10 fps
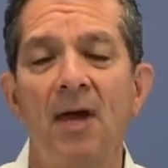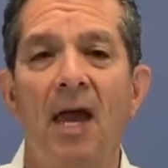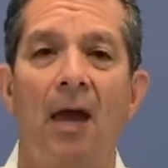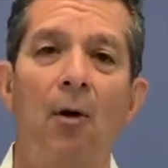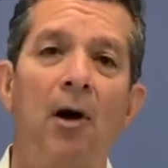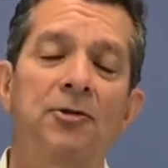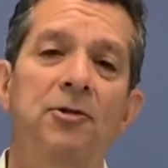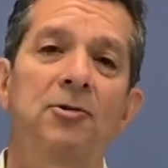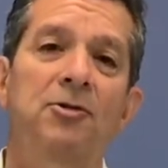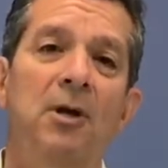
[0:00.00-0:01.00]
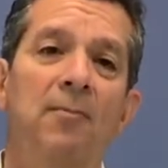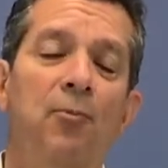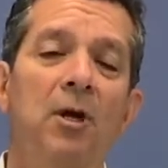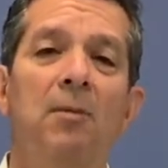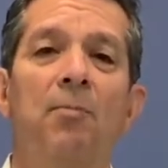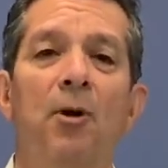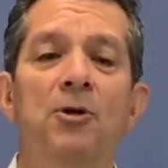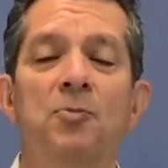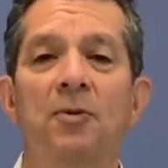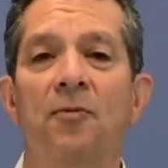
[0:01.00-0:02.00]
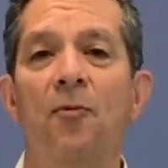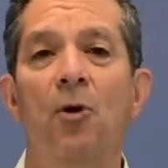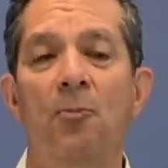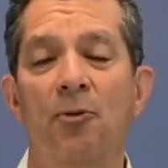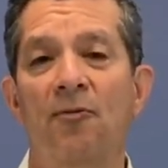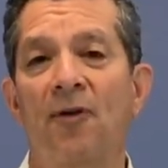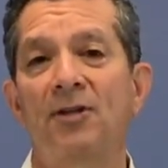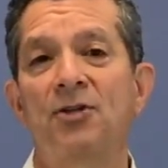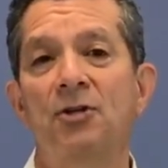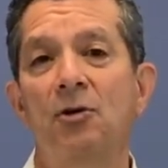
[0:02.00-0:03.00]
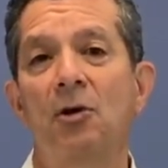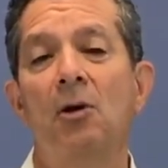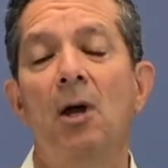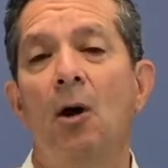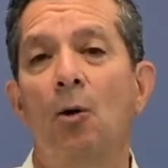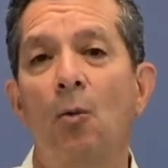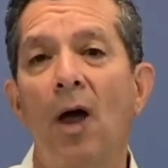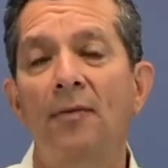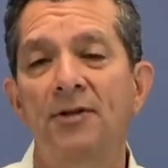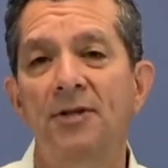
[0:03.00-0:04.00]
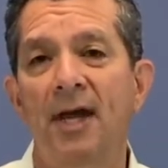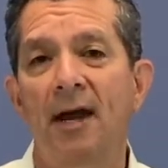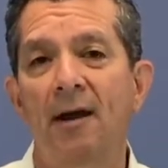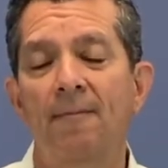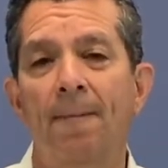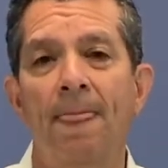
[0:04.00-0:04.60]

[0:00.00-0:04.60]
and also some reimbursement for prevention or wellness care.